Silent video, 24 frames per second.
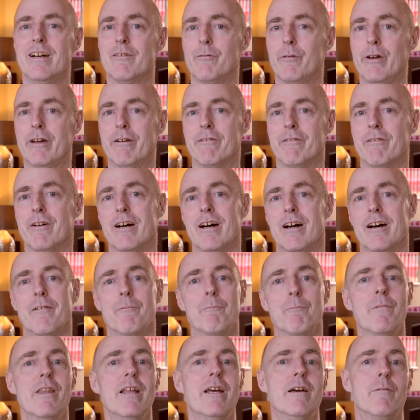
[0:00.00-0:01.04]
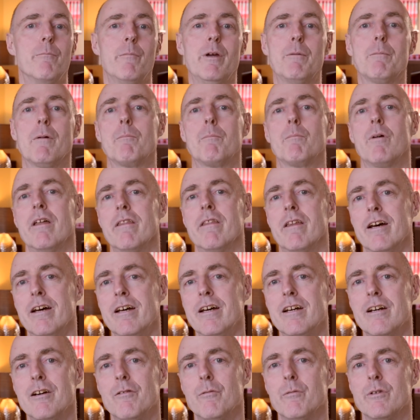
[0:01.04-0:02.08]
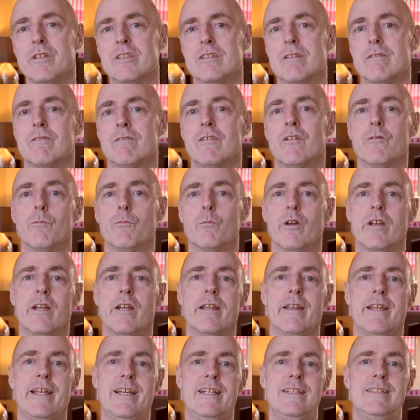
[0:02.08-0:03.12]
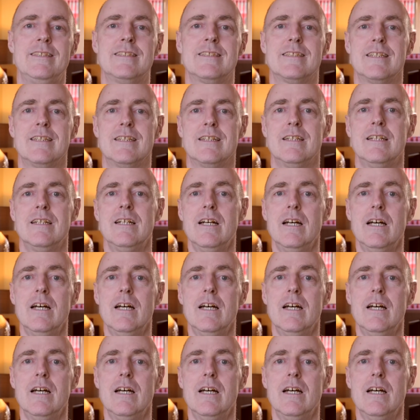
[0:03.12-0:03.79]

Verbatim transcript: We're um, me and my brother was on one of these uh,